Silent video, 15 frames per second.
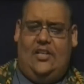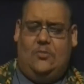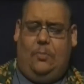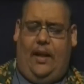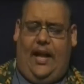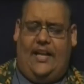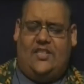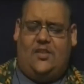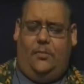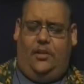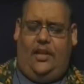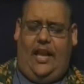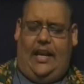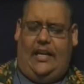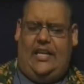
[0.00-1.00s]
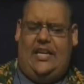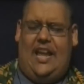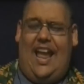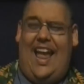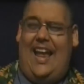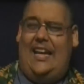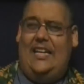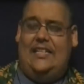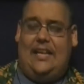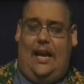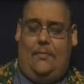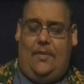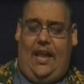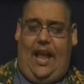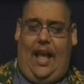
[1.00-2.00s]
as possible
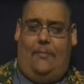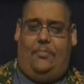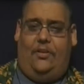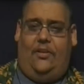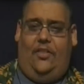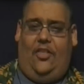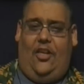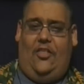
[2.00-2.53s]
anytime they happen